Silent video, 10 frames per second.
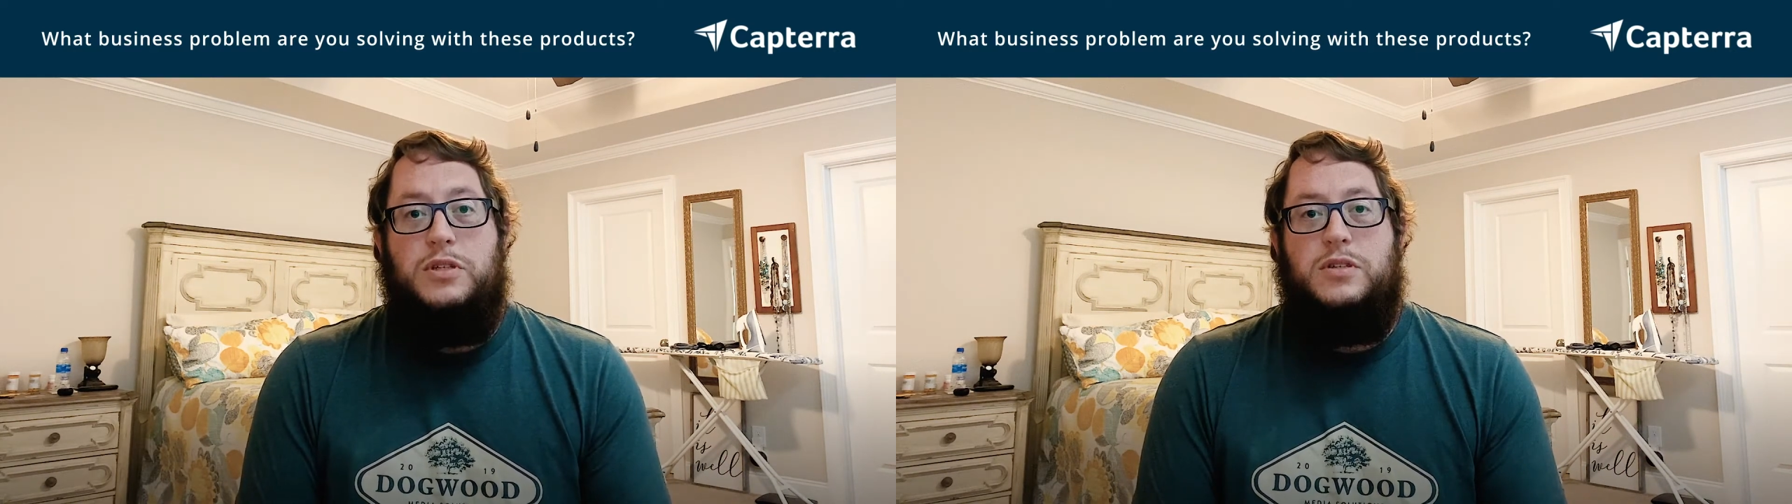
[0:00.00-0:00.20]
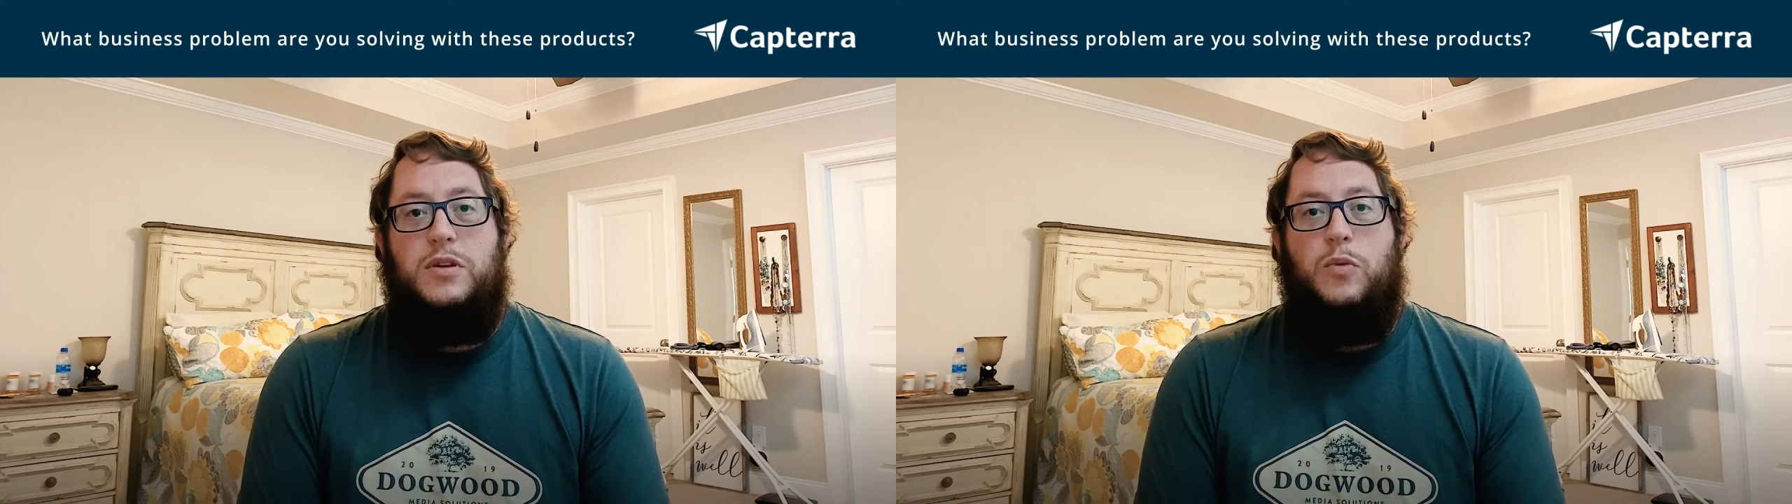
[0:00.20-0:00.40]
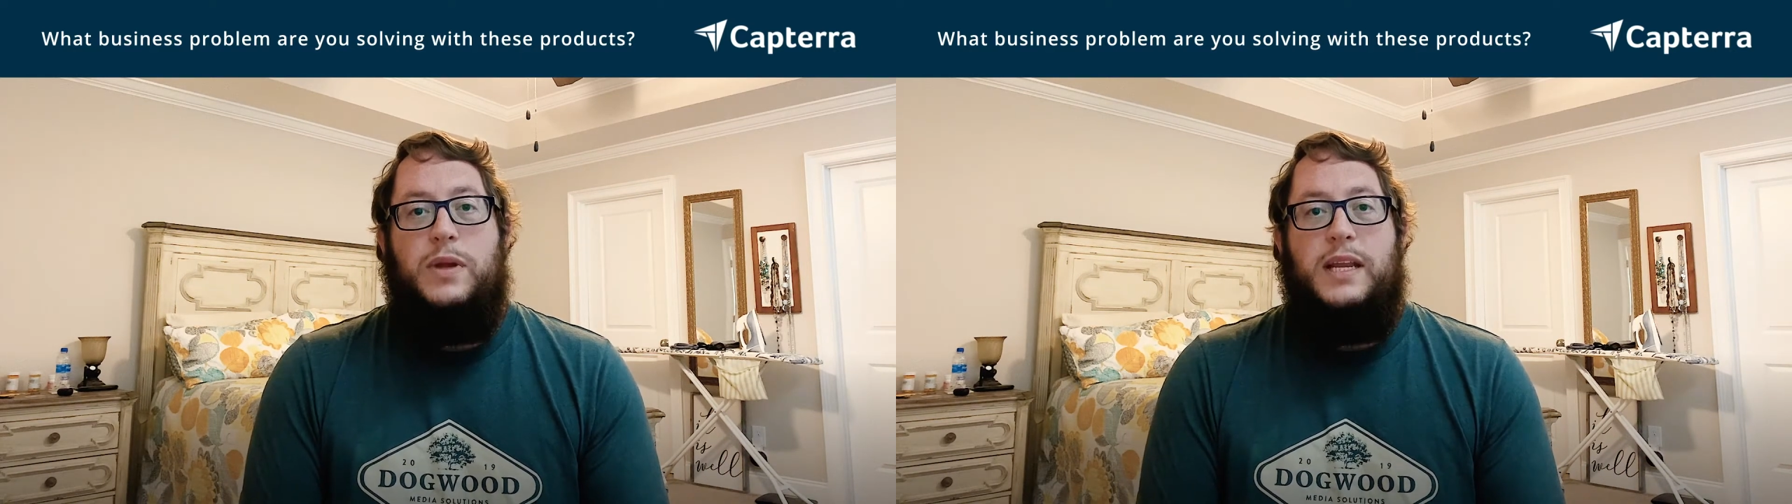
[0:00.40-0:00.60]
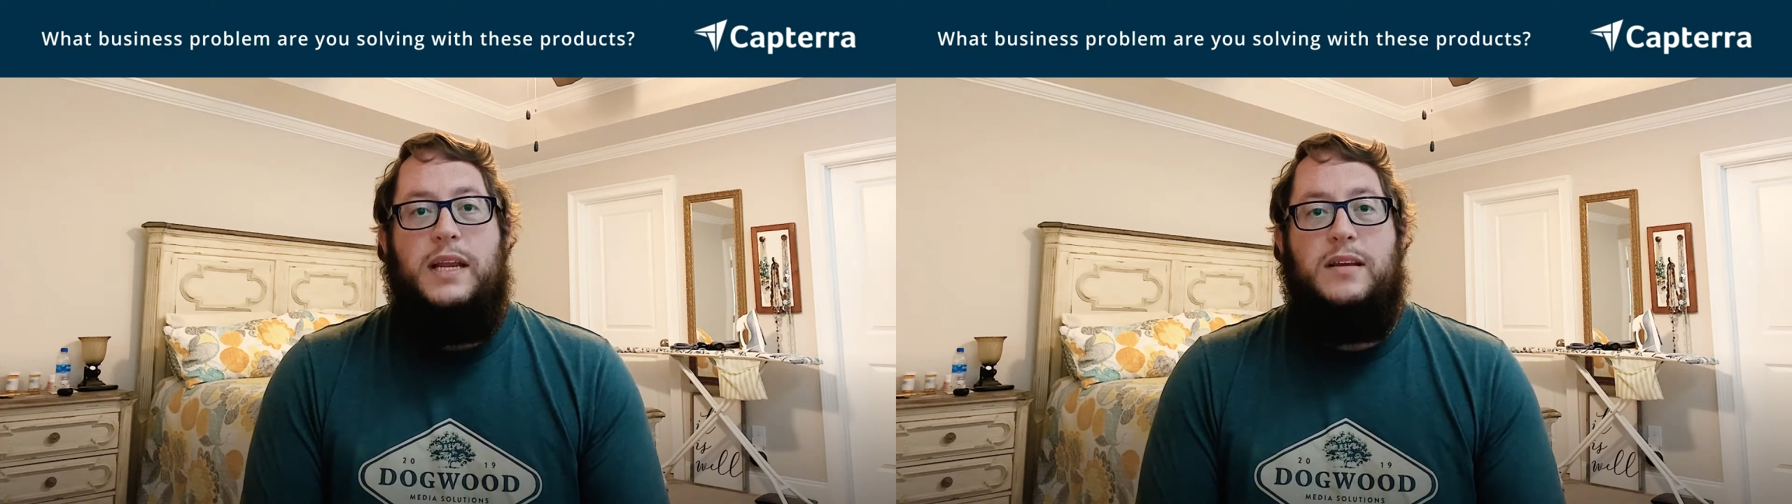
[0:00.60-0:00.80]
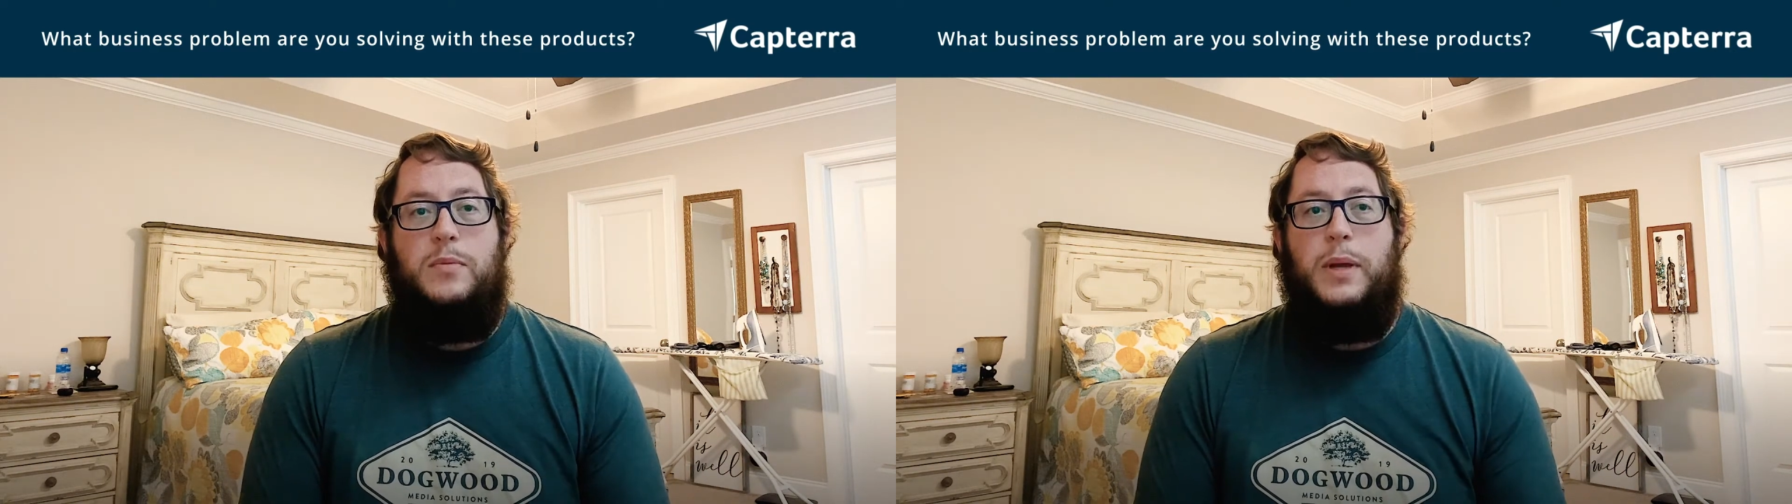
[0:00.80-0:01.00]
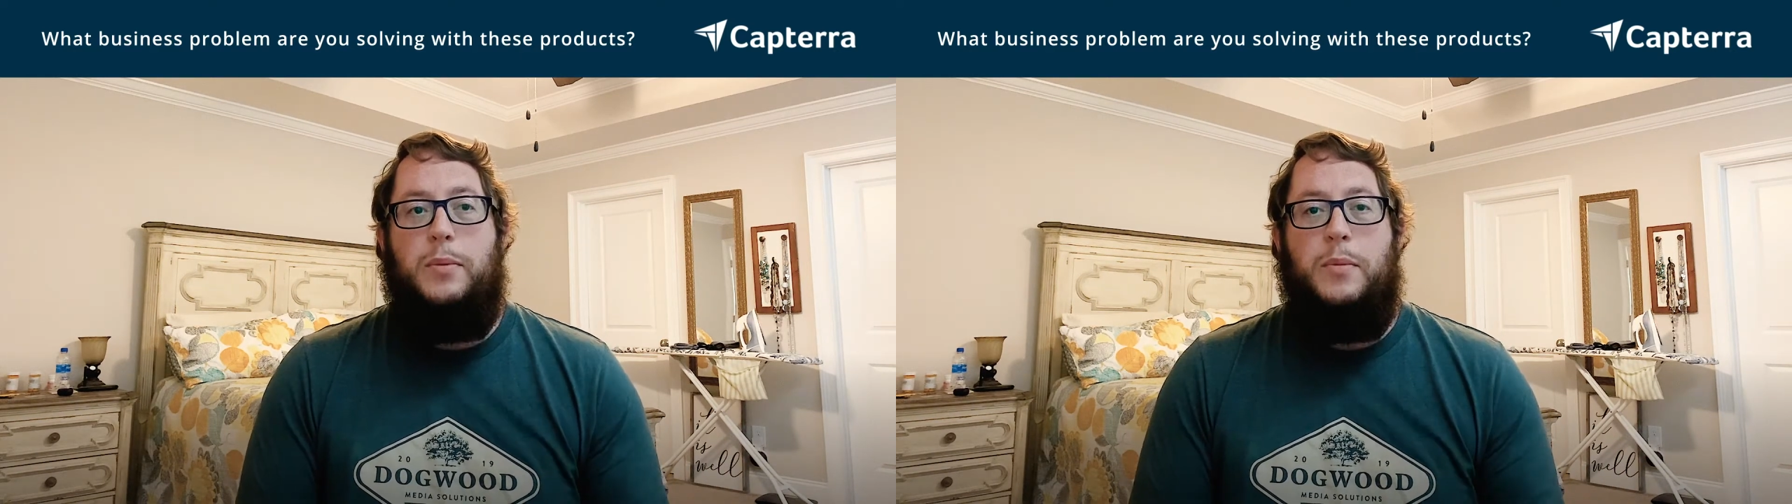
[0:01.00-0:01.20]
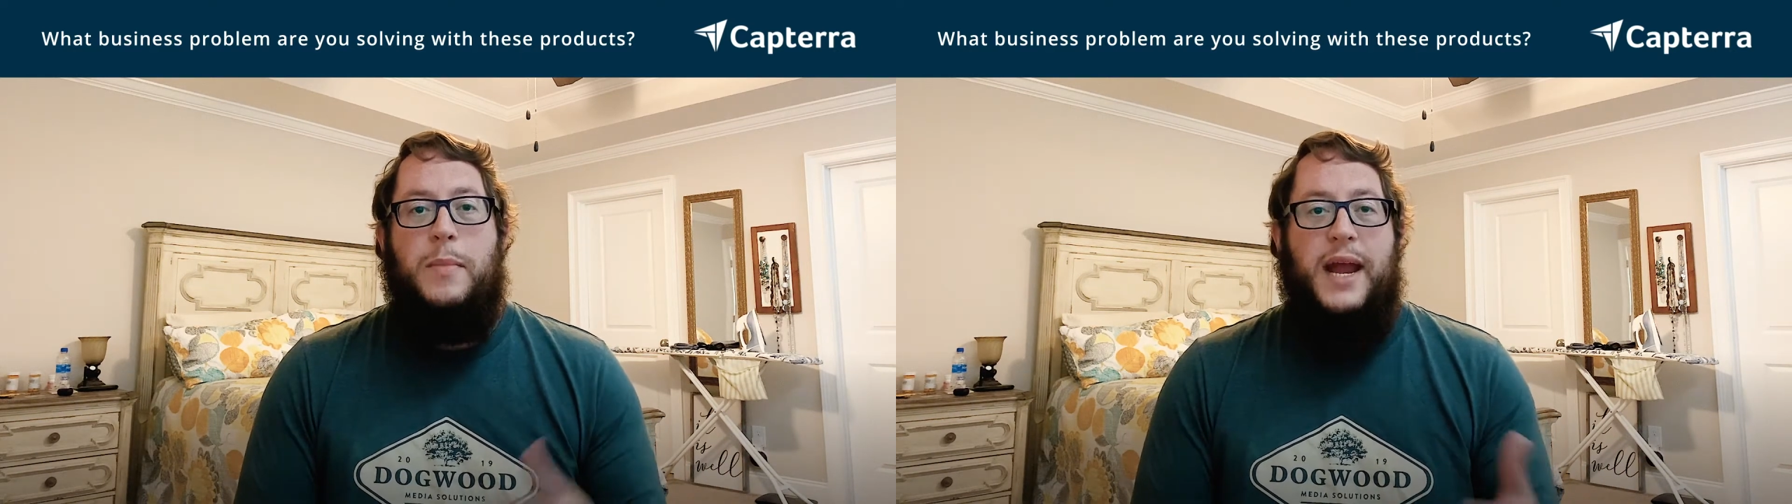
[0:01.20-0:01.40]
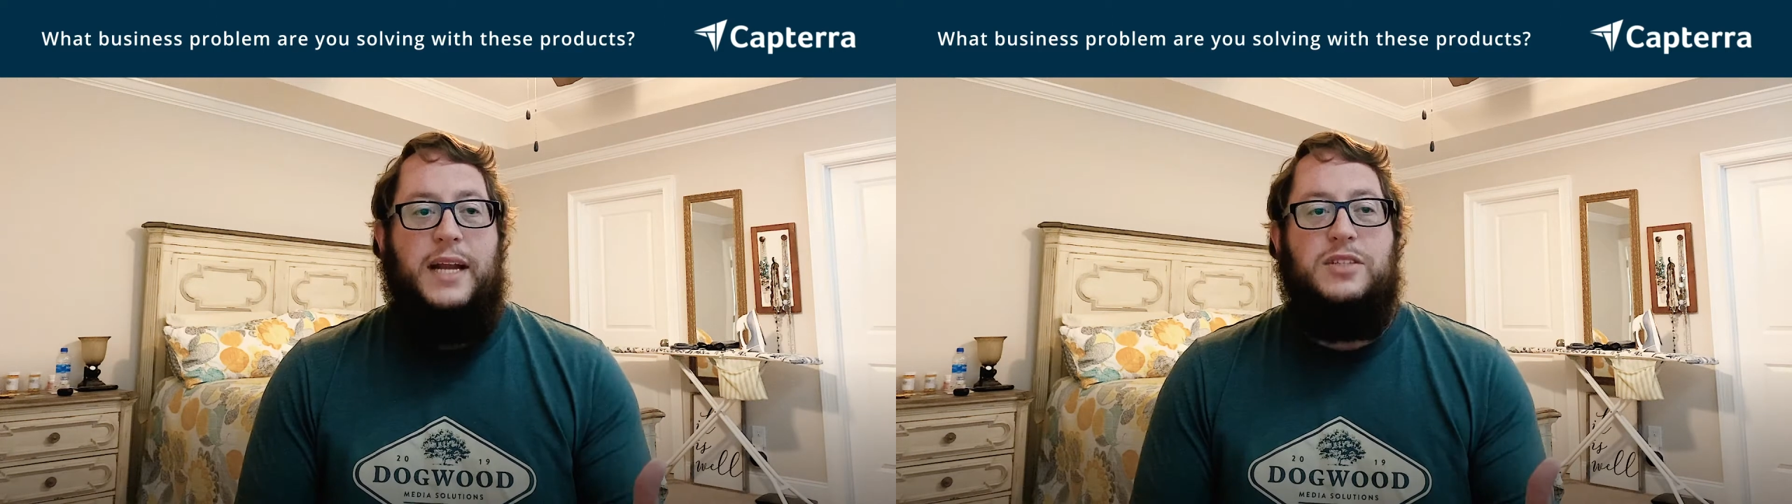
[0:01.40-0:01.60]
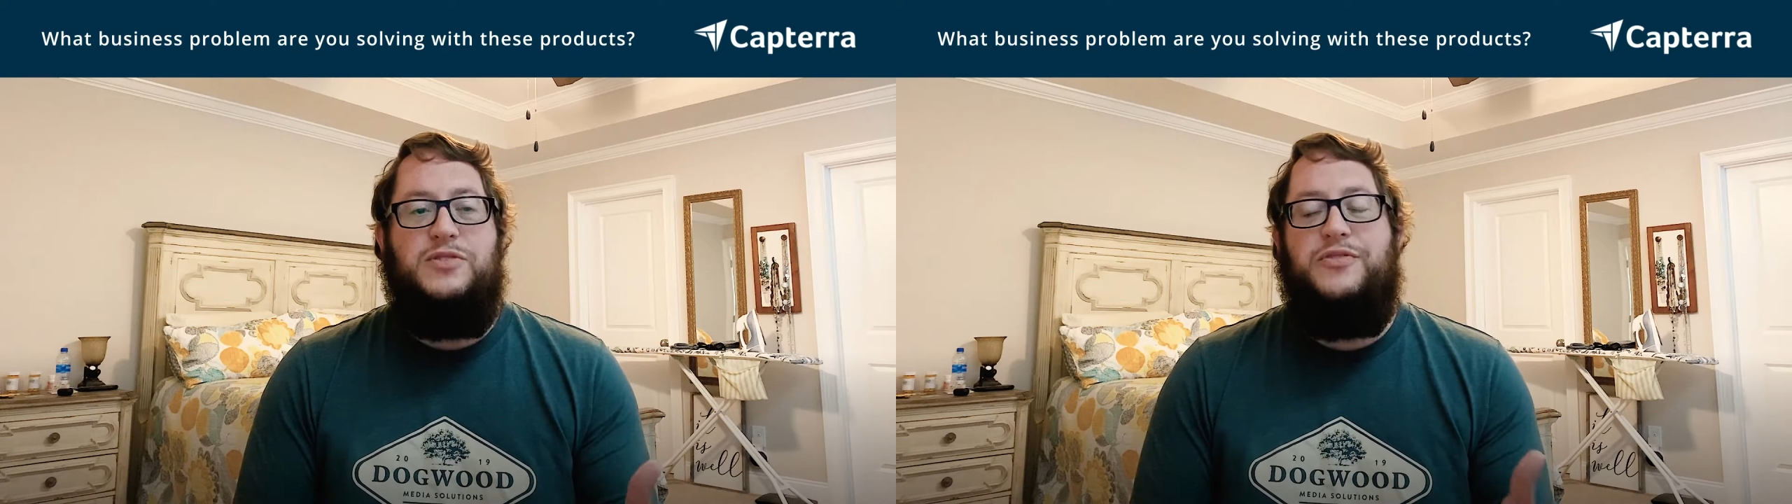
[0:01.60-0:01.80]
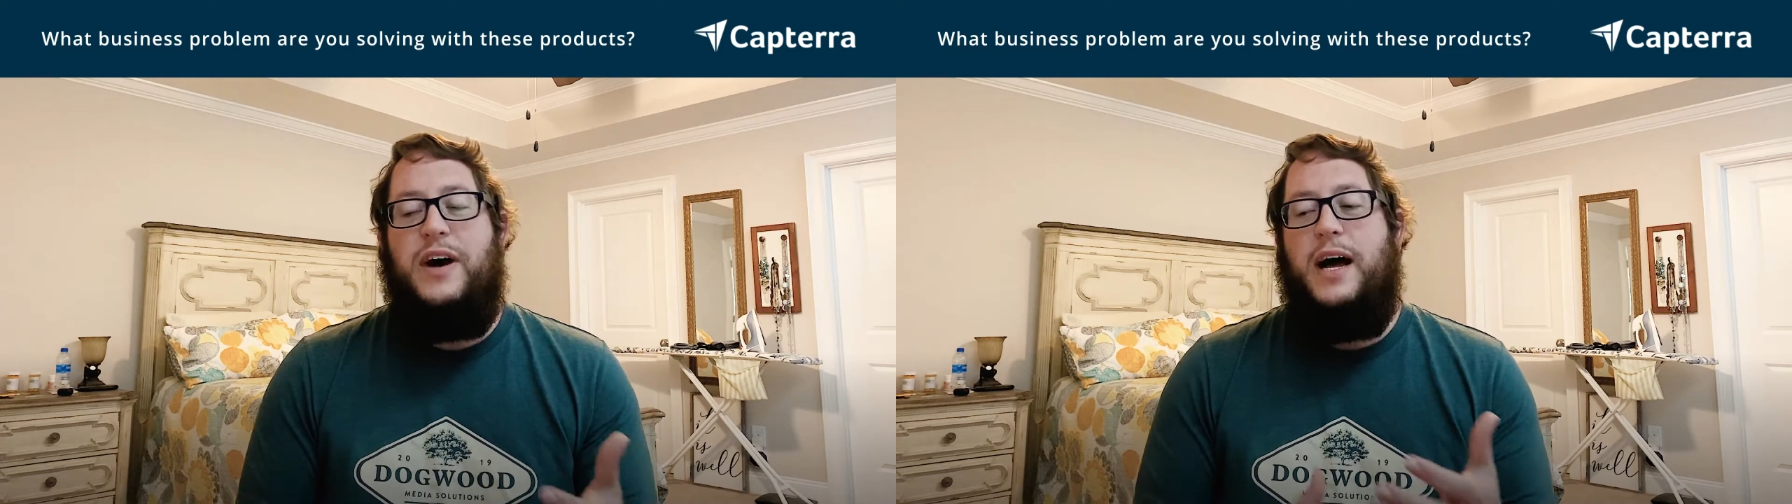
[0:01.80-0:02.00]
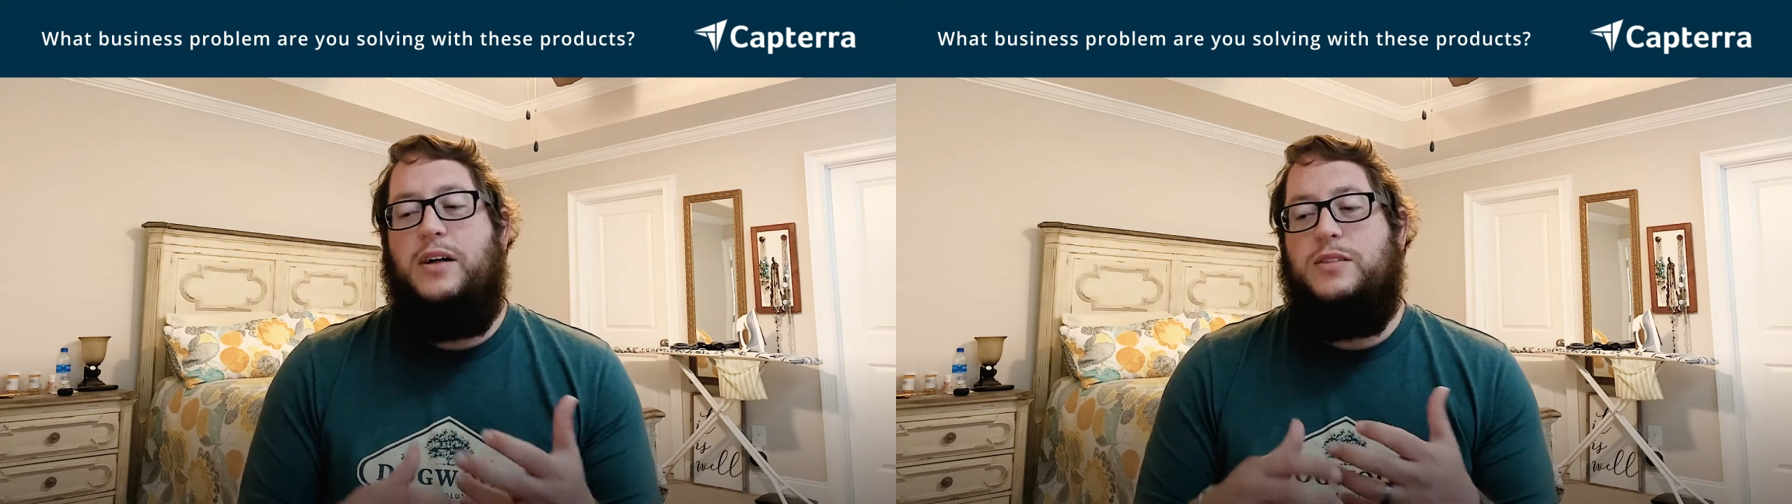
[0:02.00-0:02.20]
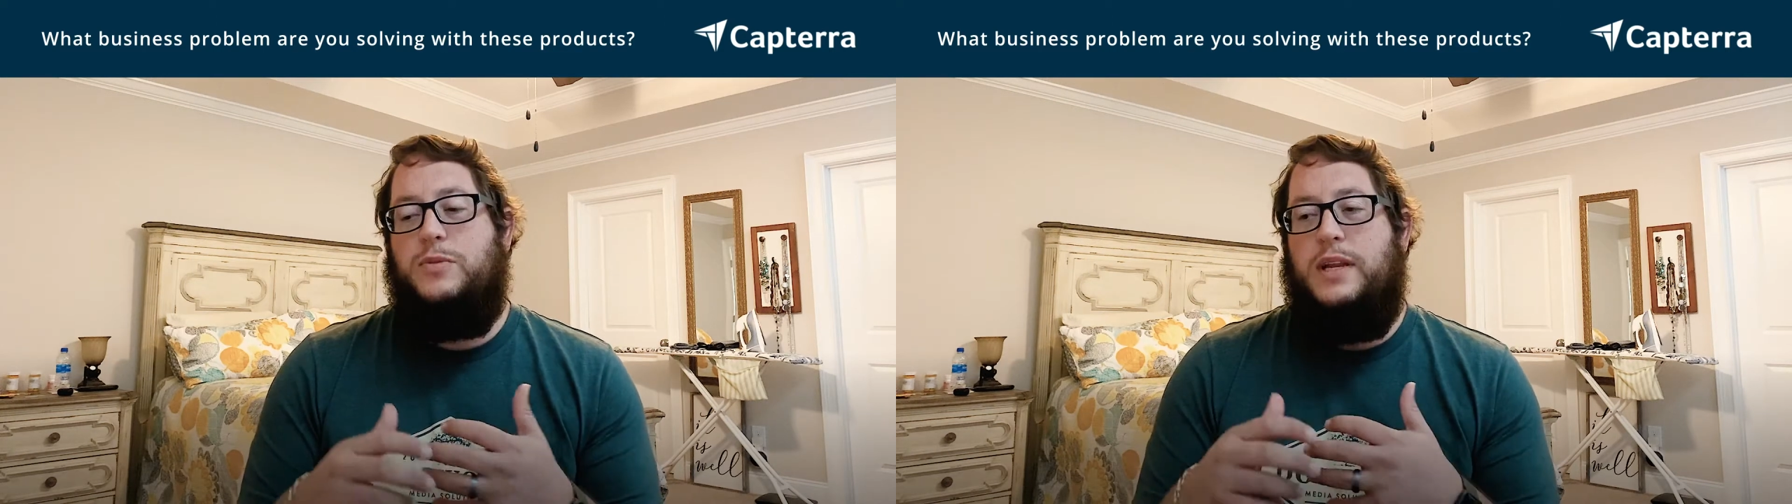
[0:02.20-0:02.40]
and so we needed to be able to manage files.